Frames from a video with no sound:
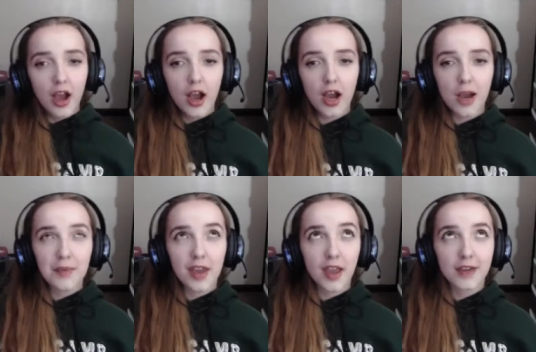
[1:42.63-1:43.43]
And
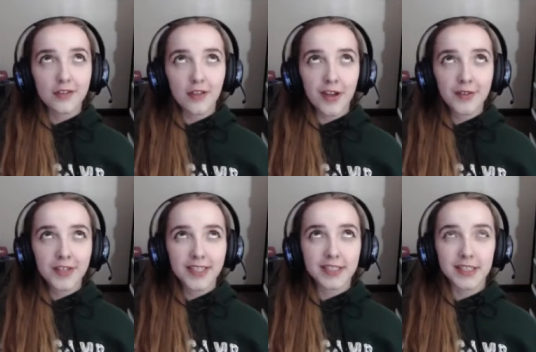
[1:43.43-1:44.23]
a lot of
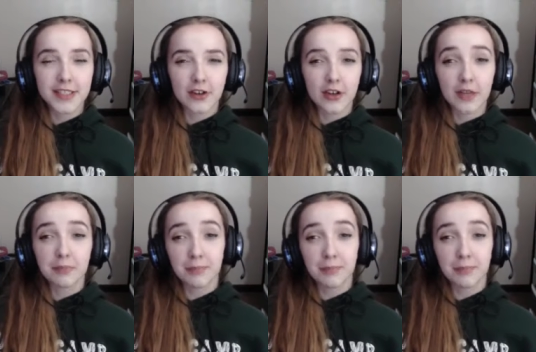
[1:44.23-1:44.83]
these things are,